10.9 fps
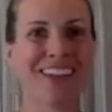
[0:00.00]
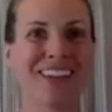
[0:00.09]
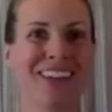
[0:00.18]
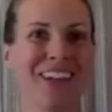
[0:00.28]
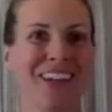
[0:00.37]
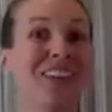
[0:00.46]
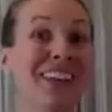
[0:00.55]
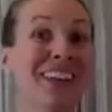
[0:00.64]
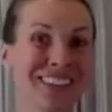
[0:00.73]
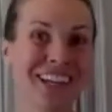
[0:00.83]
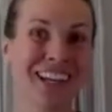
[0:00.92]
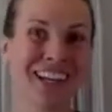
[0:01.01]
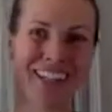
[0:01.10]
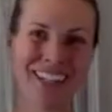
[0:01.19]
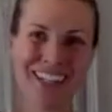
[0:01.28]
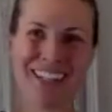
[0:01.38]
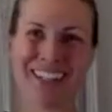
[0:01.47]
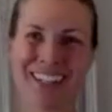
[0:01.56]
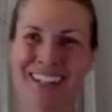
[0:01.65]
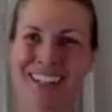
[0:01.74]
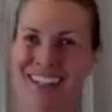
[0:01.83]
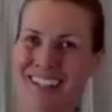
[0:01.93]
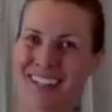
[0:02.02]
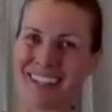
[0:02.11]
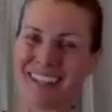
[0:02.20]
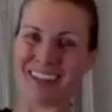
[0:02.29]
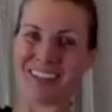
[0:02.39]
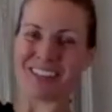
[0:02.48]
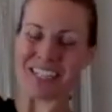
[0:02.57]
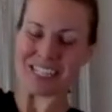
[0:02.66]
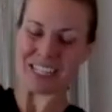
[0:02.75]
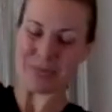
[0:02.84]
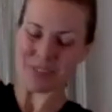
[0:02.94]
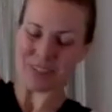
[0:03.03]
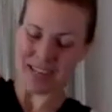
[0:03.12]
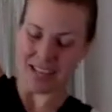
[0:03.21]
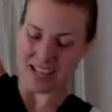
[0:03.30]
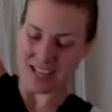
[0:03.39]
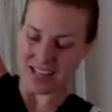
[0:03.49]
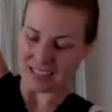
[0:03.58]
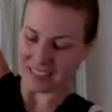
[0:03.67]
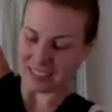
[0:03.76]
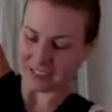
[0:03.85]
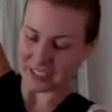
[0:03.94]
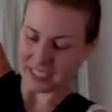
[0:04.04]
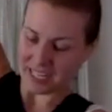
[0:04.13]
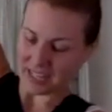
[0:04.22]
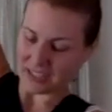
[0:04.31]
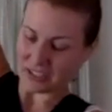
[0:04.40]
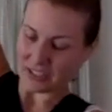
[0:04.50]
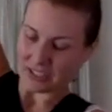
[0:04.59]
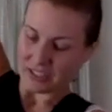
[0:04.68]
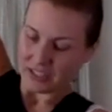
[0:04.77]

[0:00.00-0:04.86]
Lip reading: Yep, other side. Okay, reach up with that left hand.